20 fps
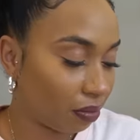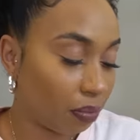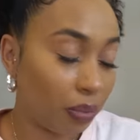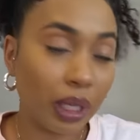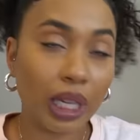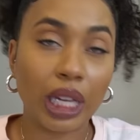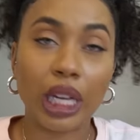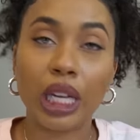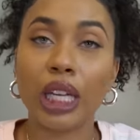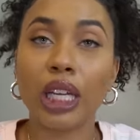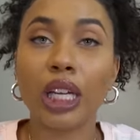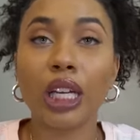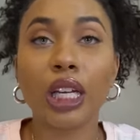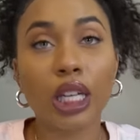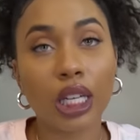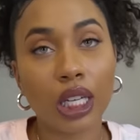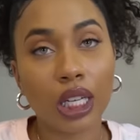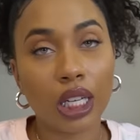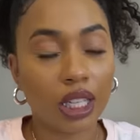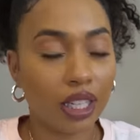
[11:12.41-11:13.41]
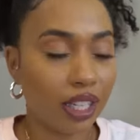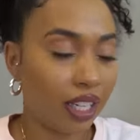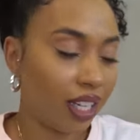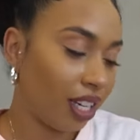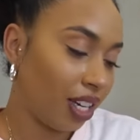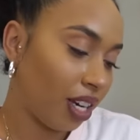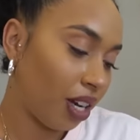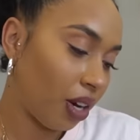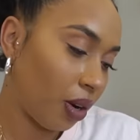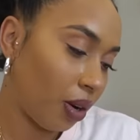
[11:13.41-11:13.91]
But
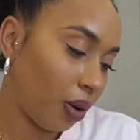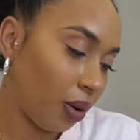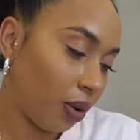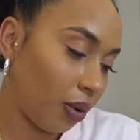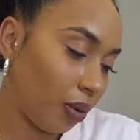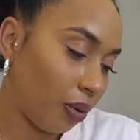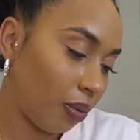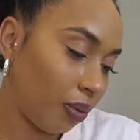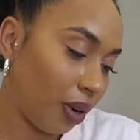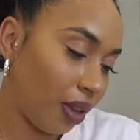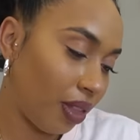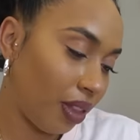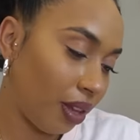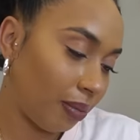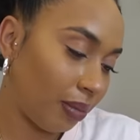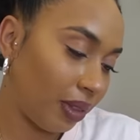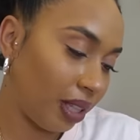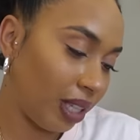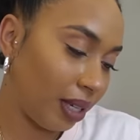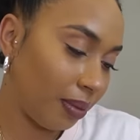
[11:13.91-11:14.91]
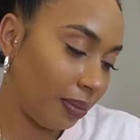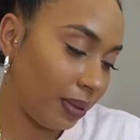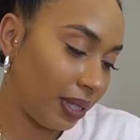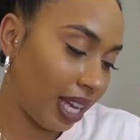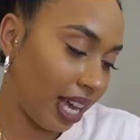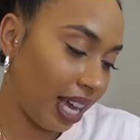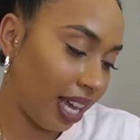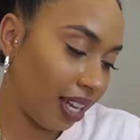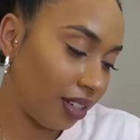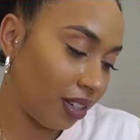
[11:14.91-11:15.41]
where them lips
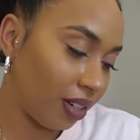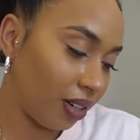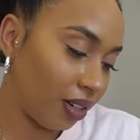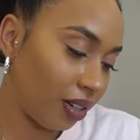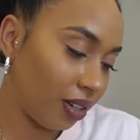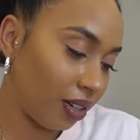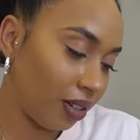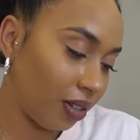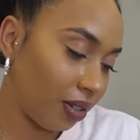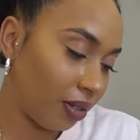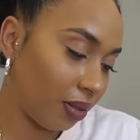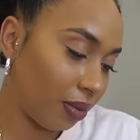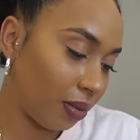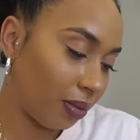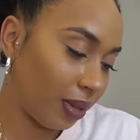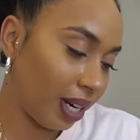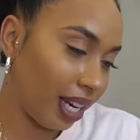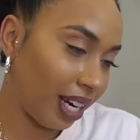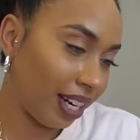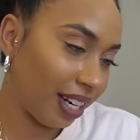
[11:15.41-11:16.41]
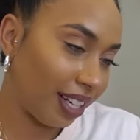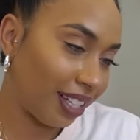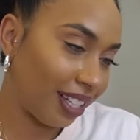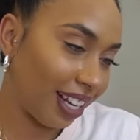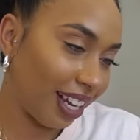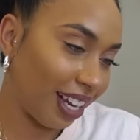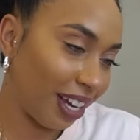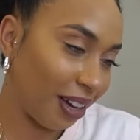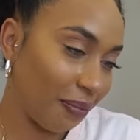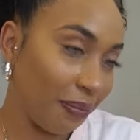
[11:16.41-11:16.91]
at though? Wait a
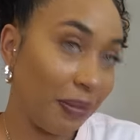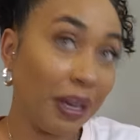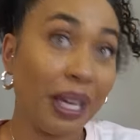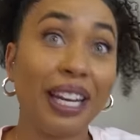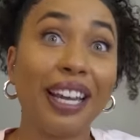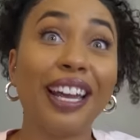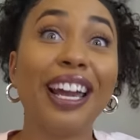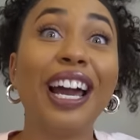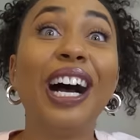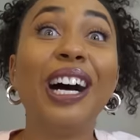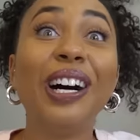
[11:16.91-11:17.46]
damn minute.